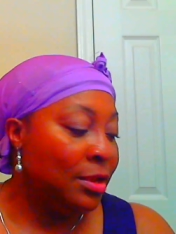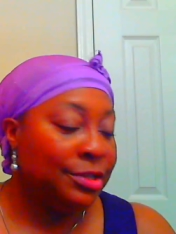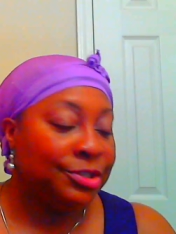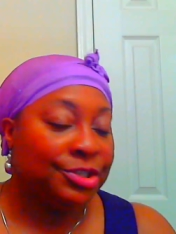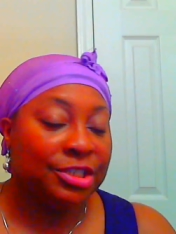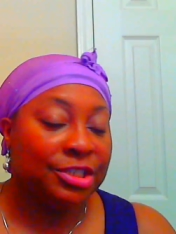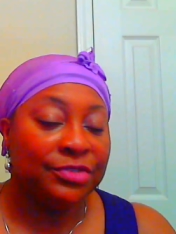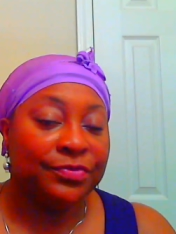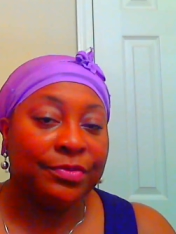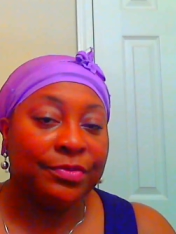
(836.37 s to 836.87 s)

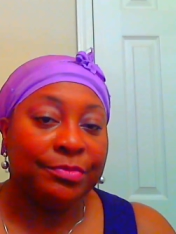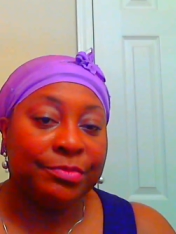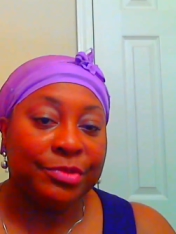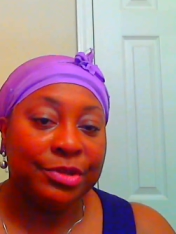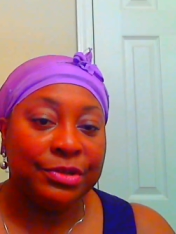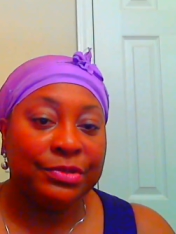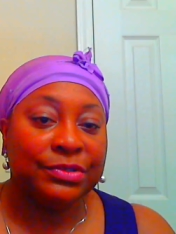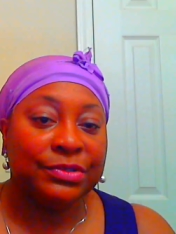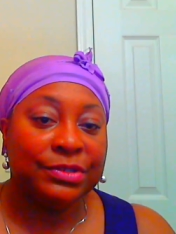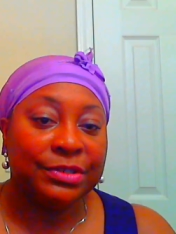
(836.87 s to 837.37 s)
just from
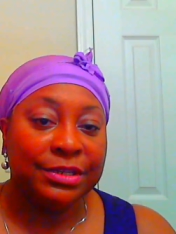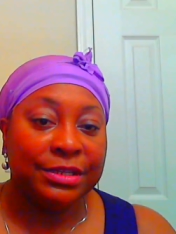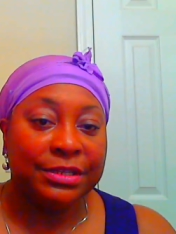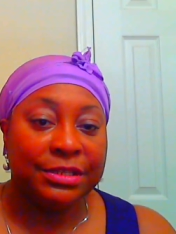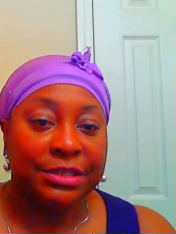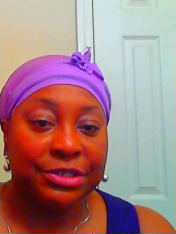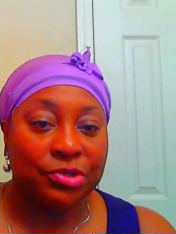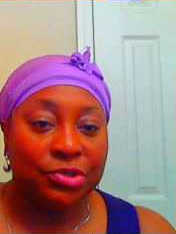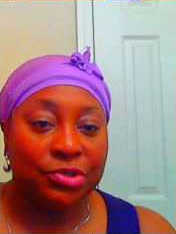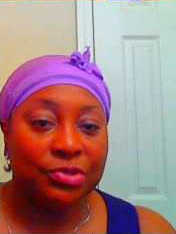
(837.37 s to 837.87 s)
using it,
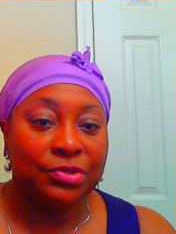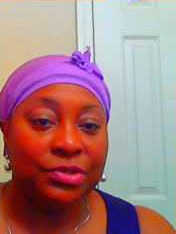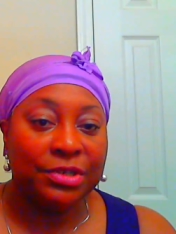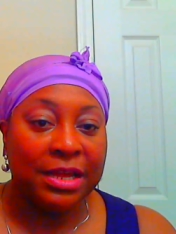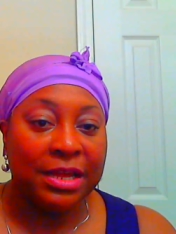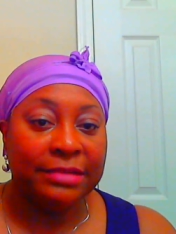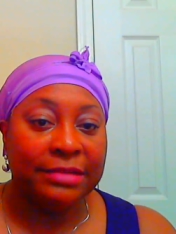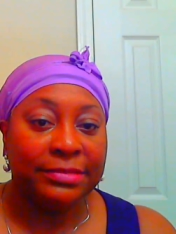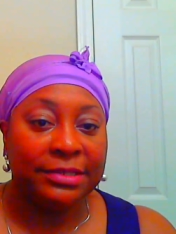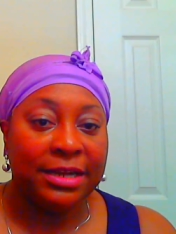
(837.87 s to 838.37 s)
the 2
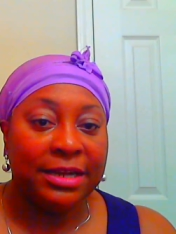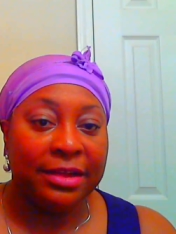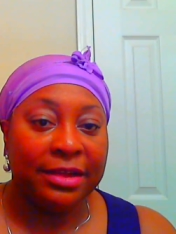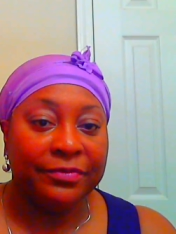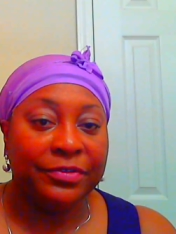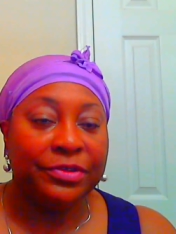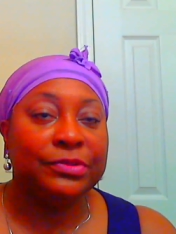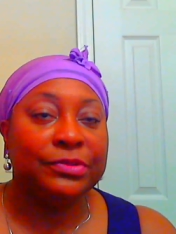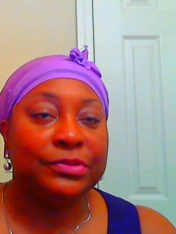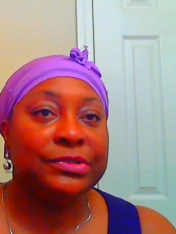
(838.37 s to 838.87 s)
times that
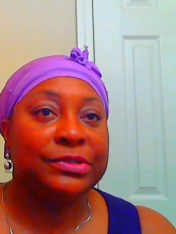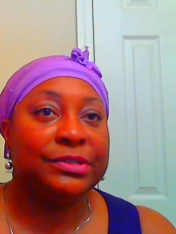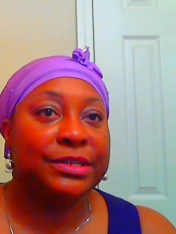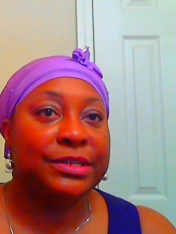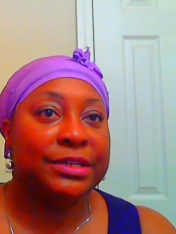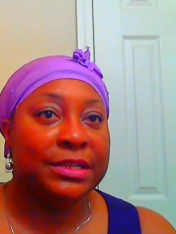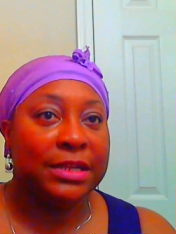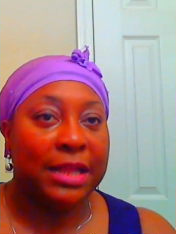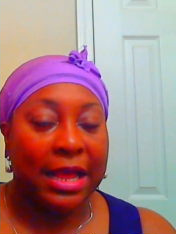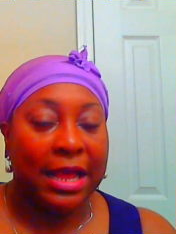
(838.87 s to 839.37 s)
I've used
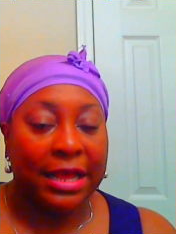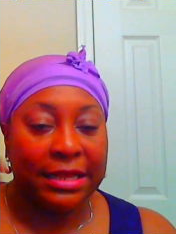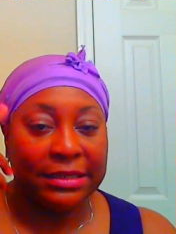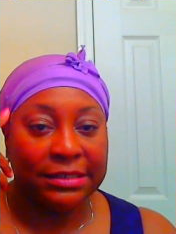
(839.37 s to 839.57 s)
it, I